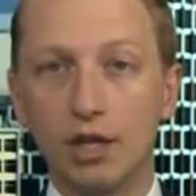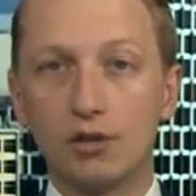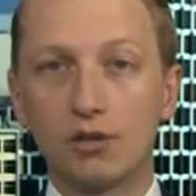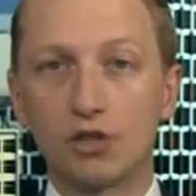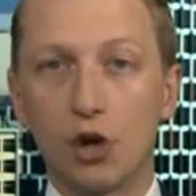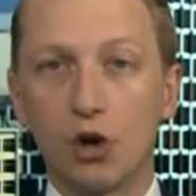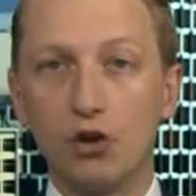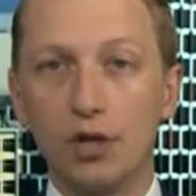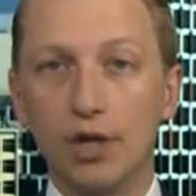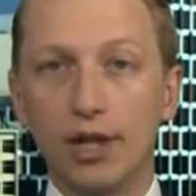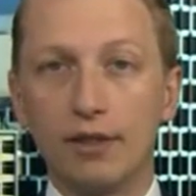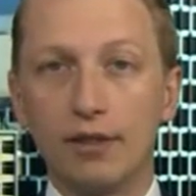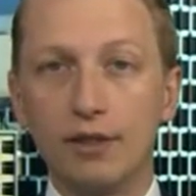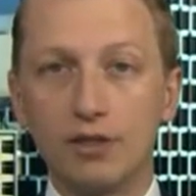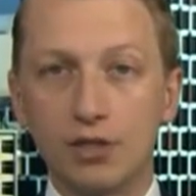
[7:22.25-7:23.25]
So
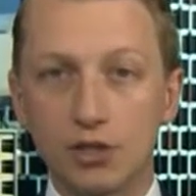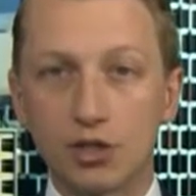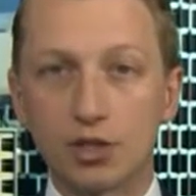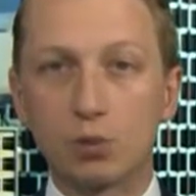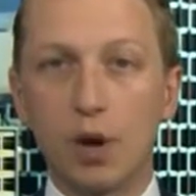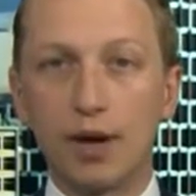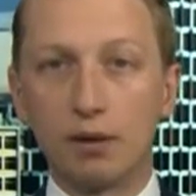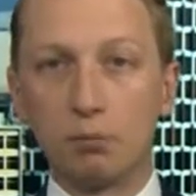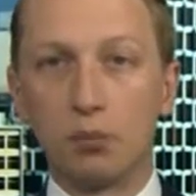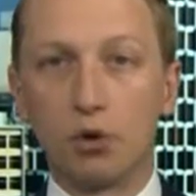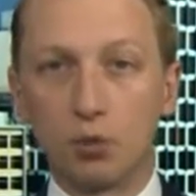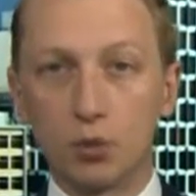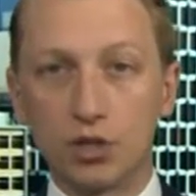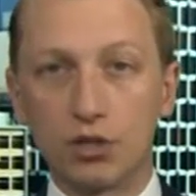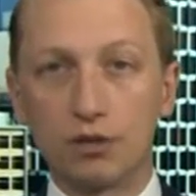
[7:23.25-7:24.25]
this is just one
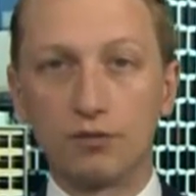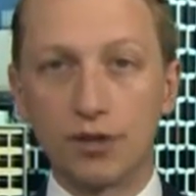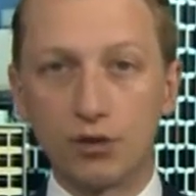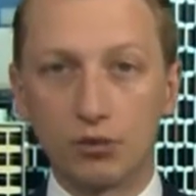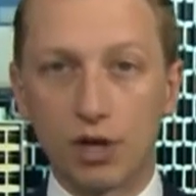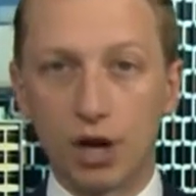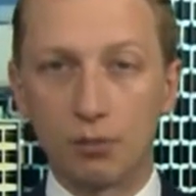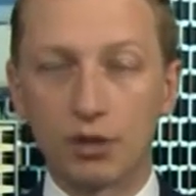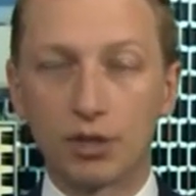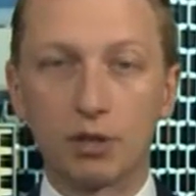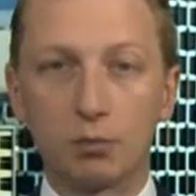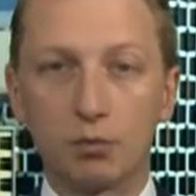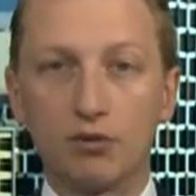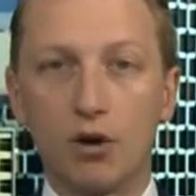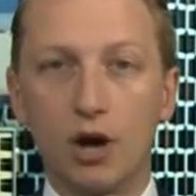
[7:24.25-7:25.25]
input which the federal government
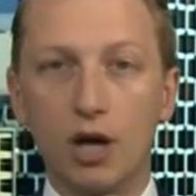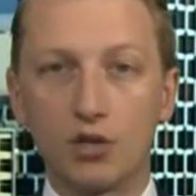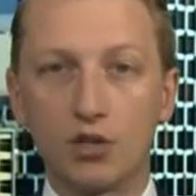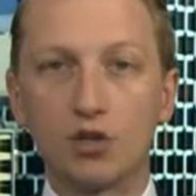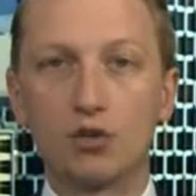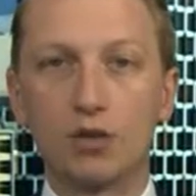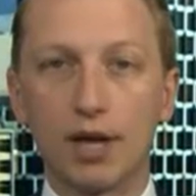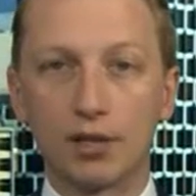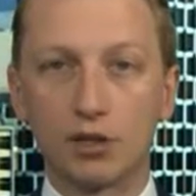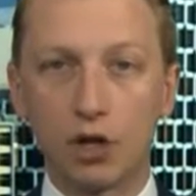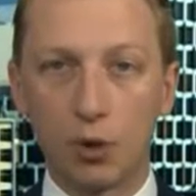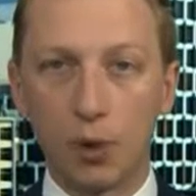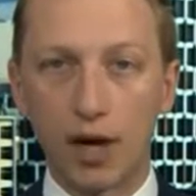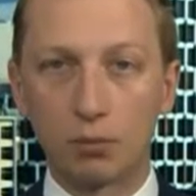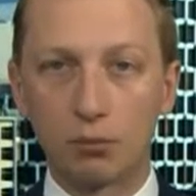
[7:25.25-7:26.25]
can provide to that
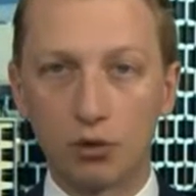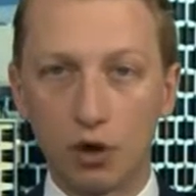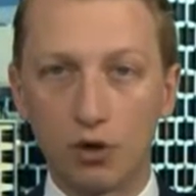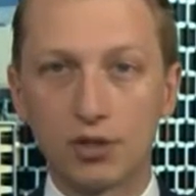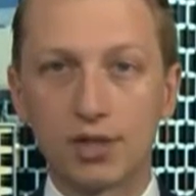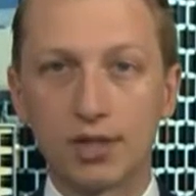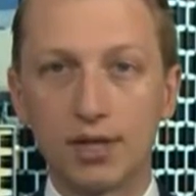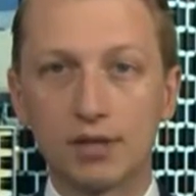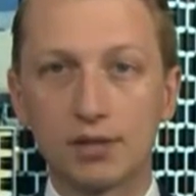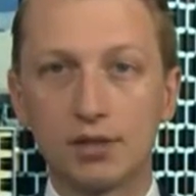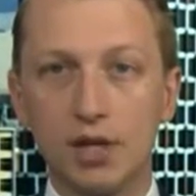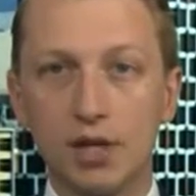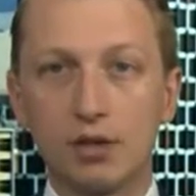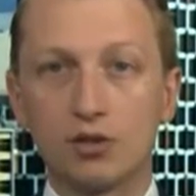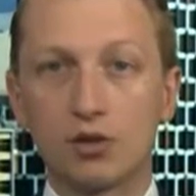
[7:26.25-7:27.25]
COAG process
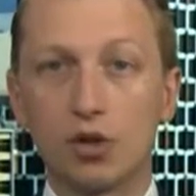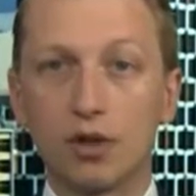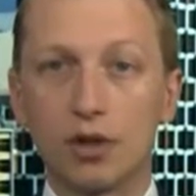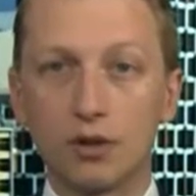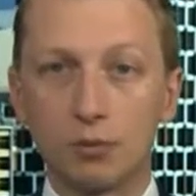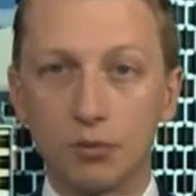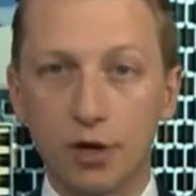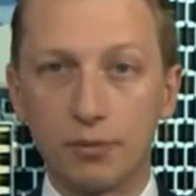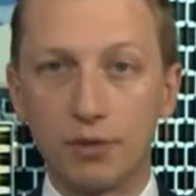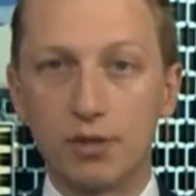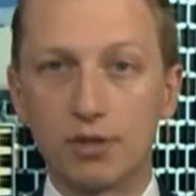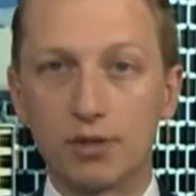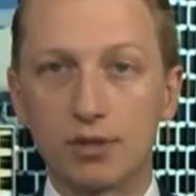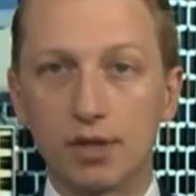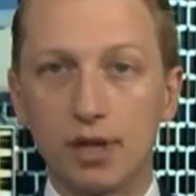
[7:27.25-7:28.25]
so that the
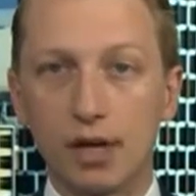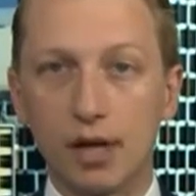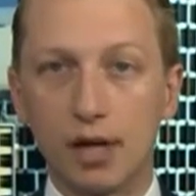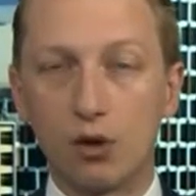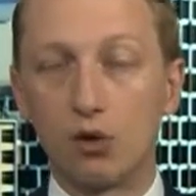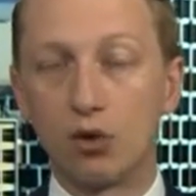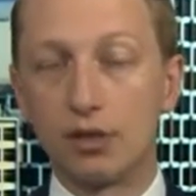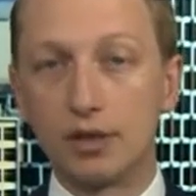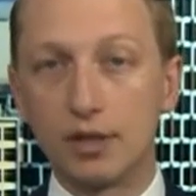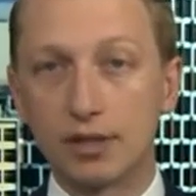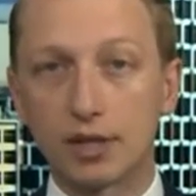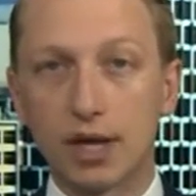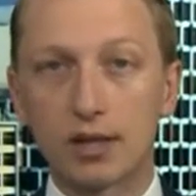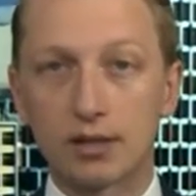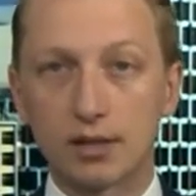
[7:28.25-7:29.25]
premiers, uh, or in this
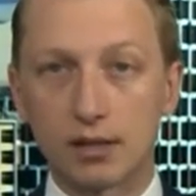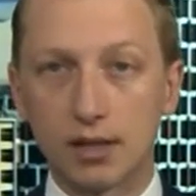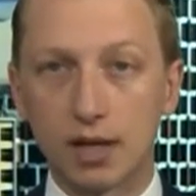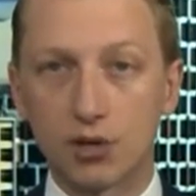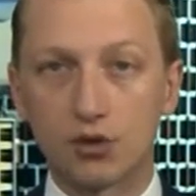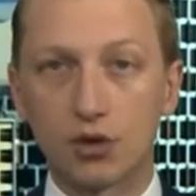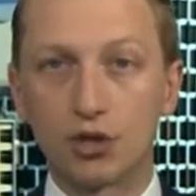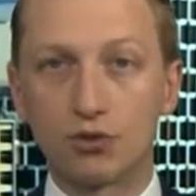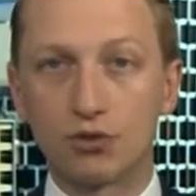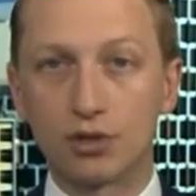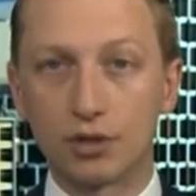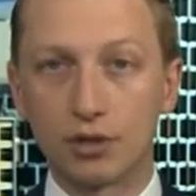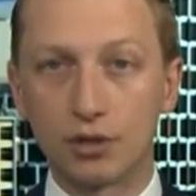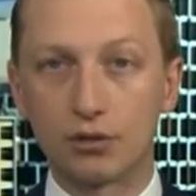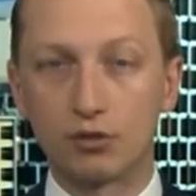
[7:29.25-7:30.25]
case, the state treasurers
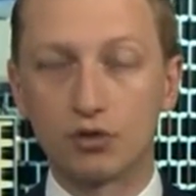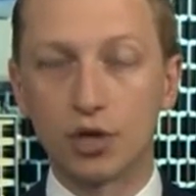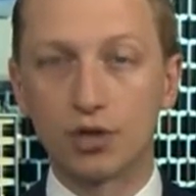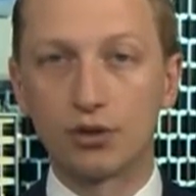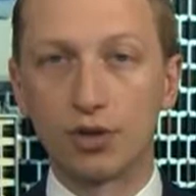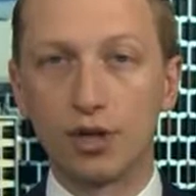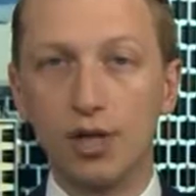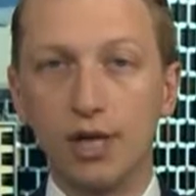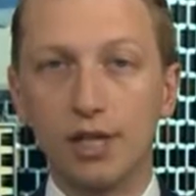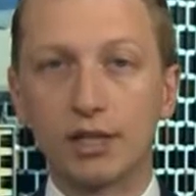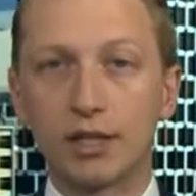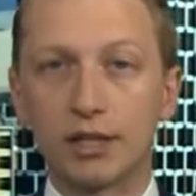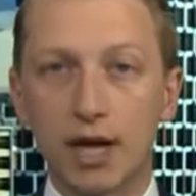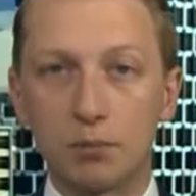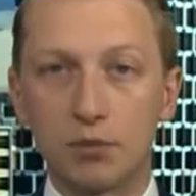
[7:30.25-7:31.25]
and the treasurers, treasurer
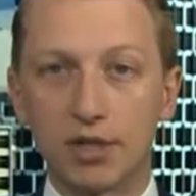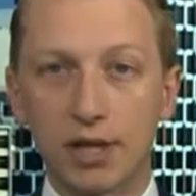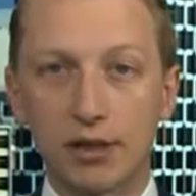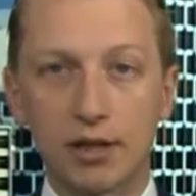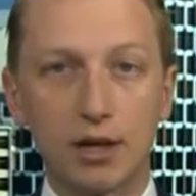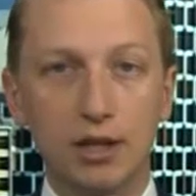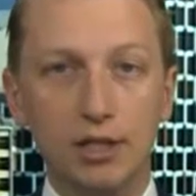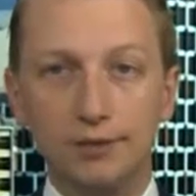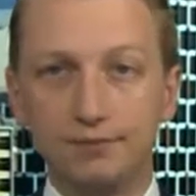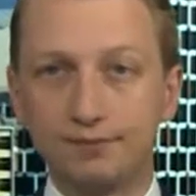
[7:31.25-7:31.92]
can come together,